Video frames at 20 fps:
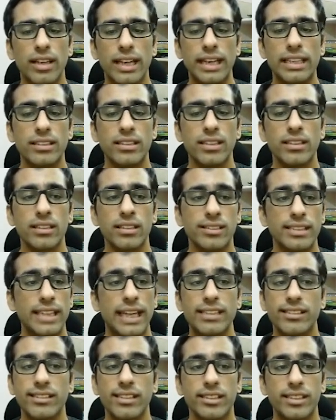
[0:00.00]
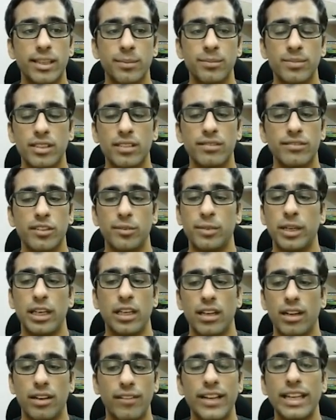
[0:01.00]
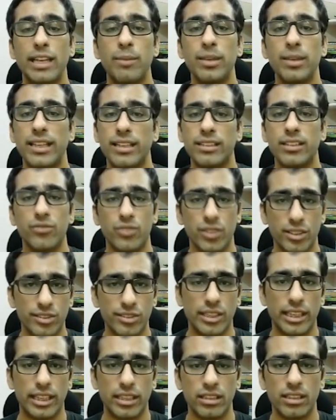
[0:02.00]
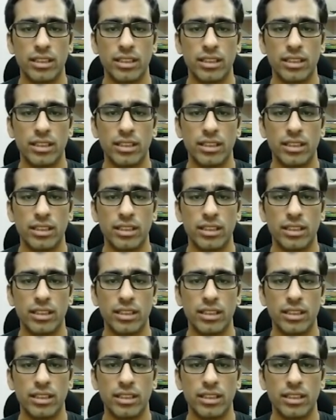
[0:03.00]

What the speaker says: and the slides are themselves available at the first link.